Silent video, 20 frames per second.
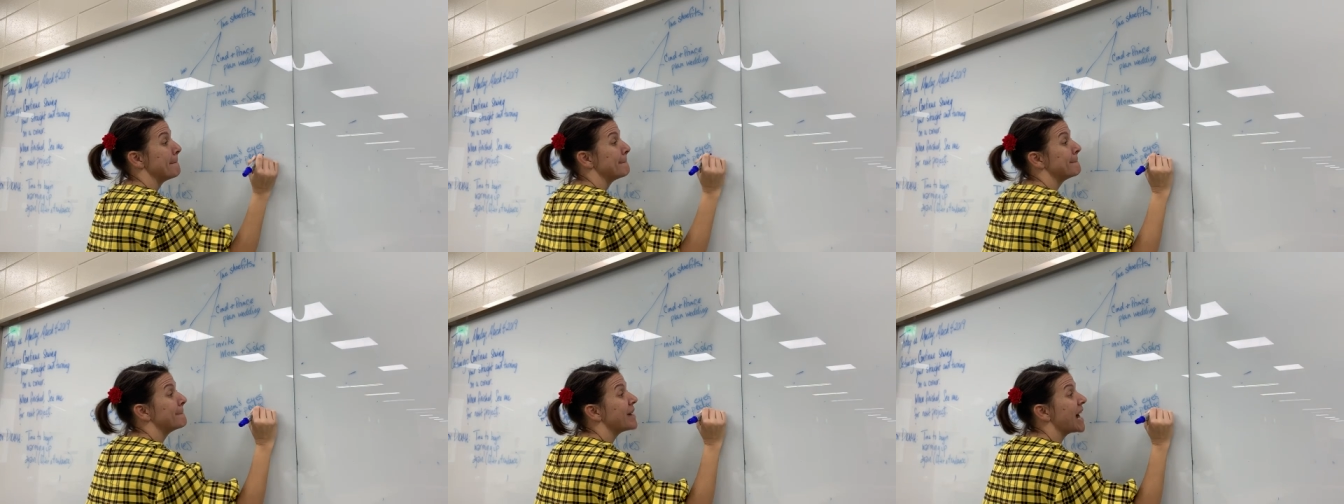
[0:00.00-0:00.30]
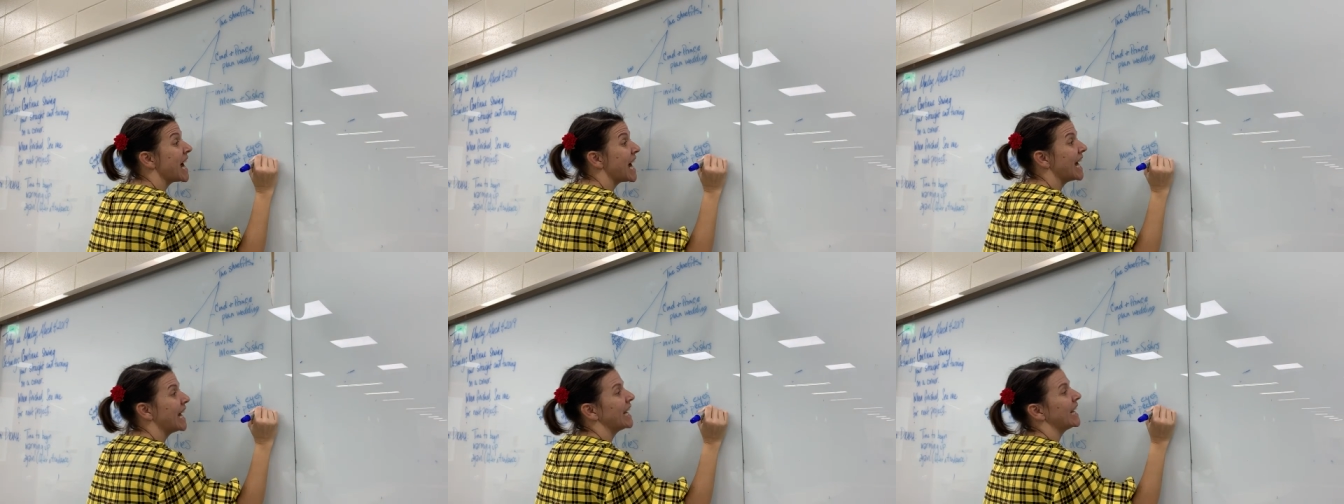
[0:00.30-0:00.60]

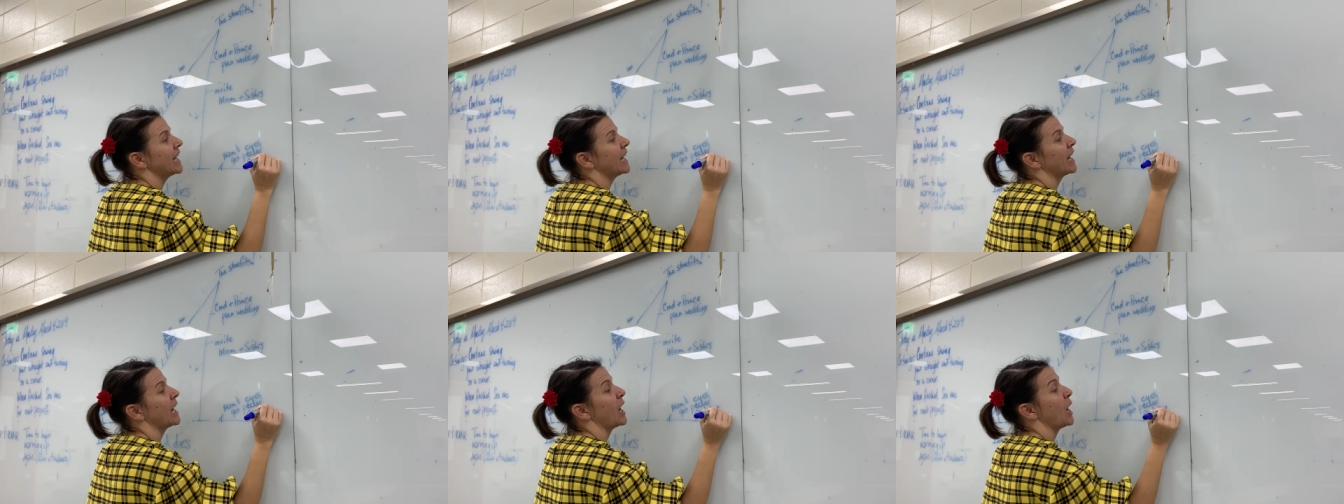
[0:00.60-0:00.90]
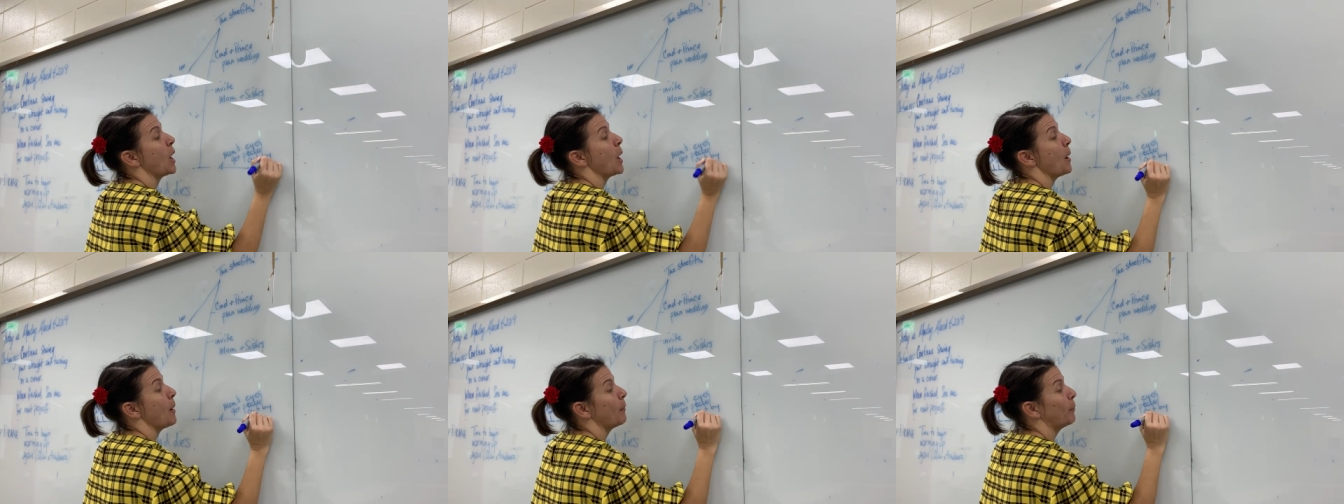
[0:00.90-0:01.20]
by
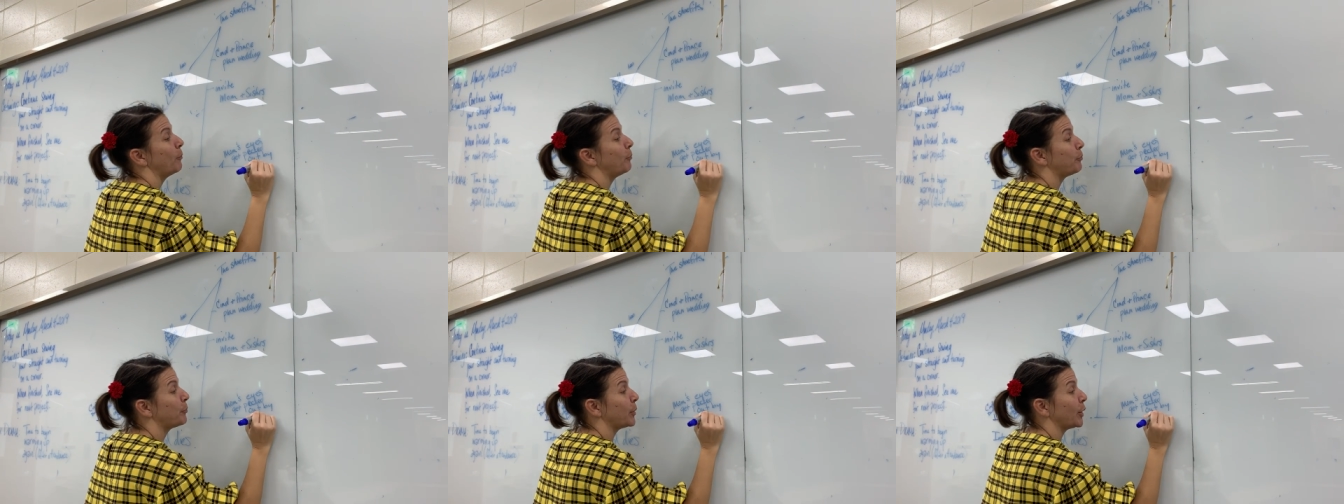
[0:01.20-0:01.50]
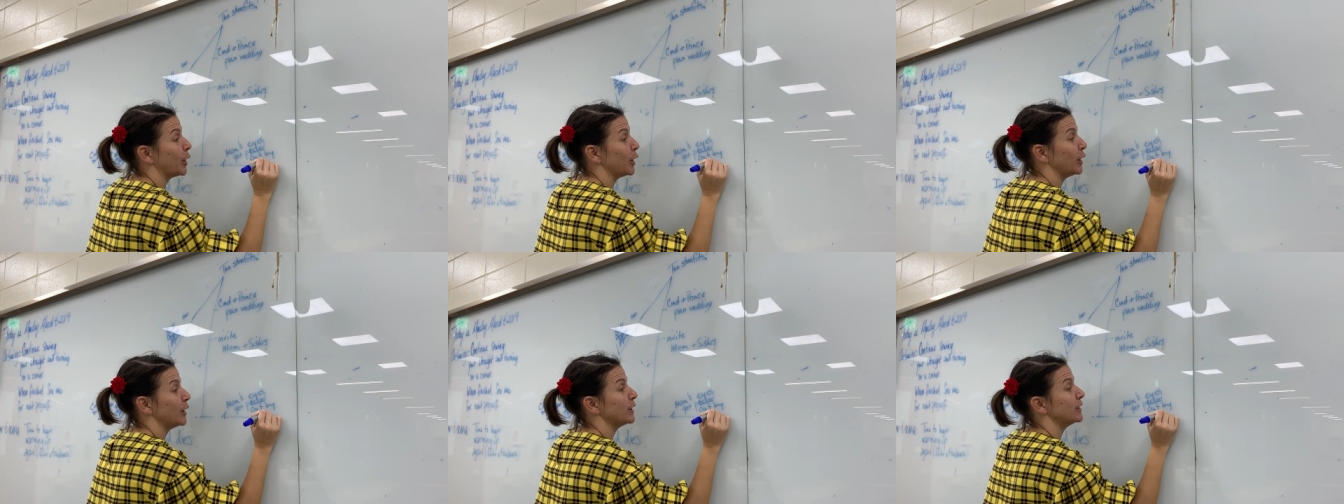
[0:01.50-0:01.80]

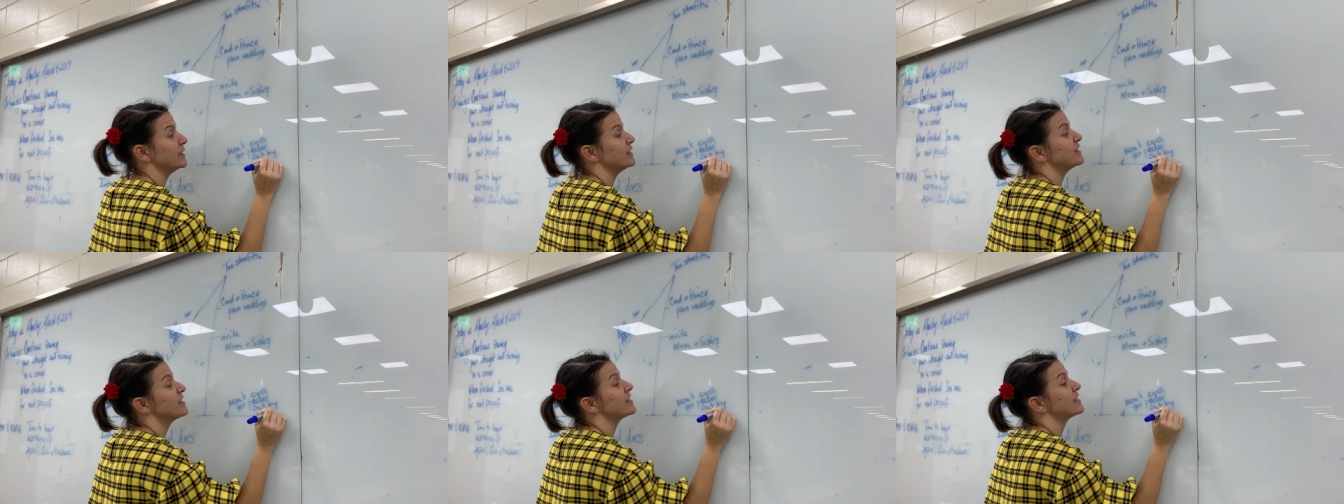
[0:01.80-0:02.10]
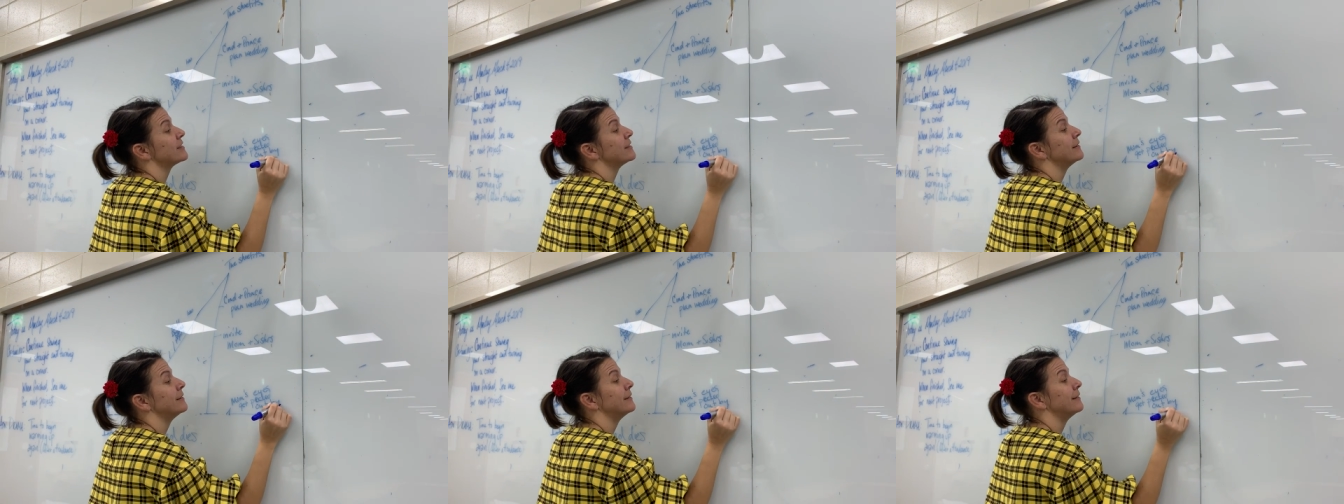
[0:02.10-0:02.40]

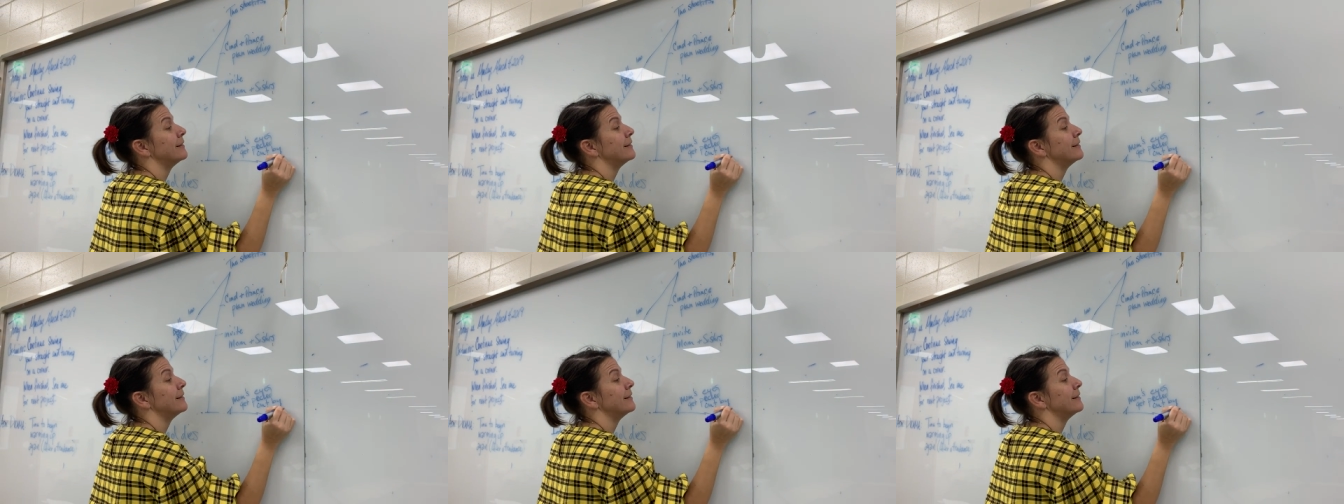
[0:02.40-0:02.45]
birds.